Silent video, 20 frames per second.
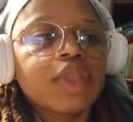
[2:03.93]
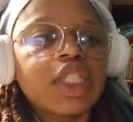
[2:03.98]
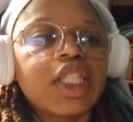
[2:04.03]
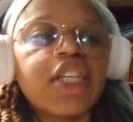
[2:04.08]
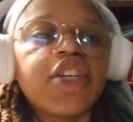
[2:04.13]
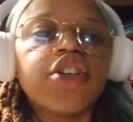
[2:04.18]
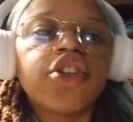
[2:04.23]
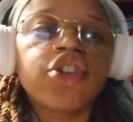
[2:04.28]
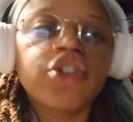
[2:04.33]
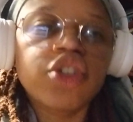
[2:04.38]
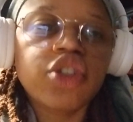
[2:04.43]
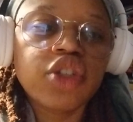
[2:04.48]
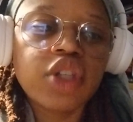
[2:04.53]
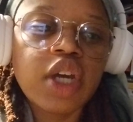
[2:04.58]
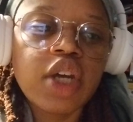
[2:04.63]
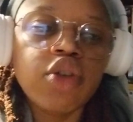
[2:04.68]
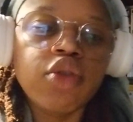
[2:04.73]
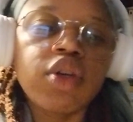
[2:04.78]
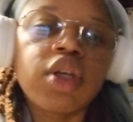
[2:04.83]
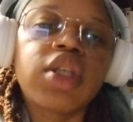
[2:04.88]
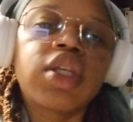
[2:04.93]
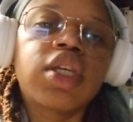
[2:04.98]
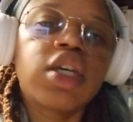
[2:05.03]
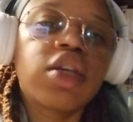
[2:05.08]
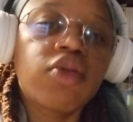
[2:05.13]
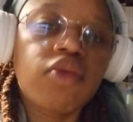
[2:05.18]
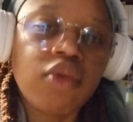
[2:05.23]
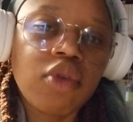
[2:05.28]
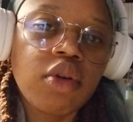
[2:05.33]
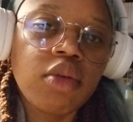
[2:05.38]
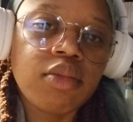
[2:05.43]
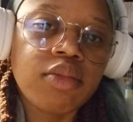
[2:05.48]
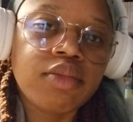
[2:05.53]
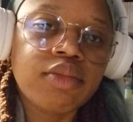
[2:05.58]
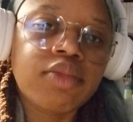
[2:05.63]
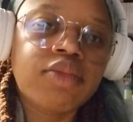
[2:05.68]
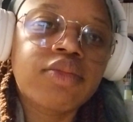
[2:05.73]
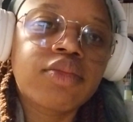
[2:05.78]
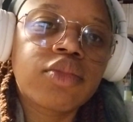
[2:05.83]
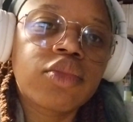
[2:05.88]
dish that you can eat from.
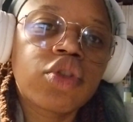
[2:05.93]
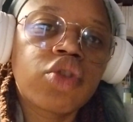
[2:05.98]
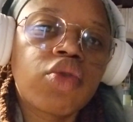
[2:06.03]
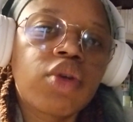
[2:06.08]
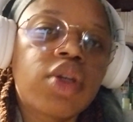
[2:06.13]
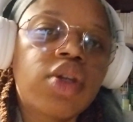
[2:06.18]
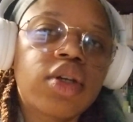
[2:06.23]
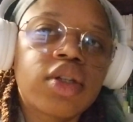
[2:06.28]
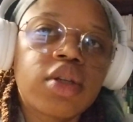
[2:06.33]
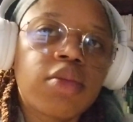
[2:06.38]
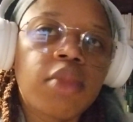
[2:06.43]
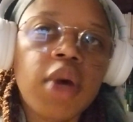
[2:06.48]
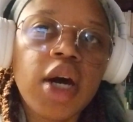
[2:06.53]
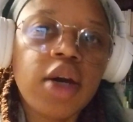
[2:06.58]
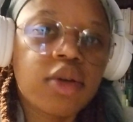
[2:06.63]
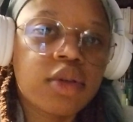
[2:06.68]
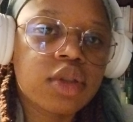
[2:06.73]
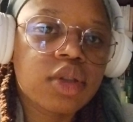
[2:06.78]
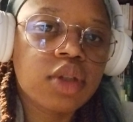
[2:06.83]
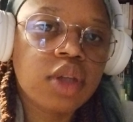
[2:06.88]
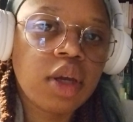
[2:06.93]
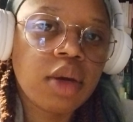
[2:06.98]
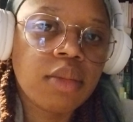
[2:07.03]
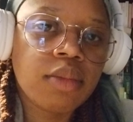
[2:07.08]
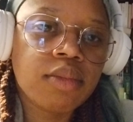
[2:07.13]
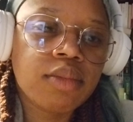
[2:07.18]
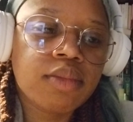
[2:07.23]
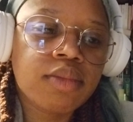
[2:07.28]
So it doesn't matter to them.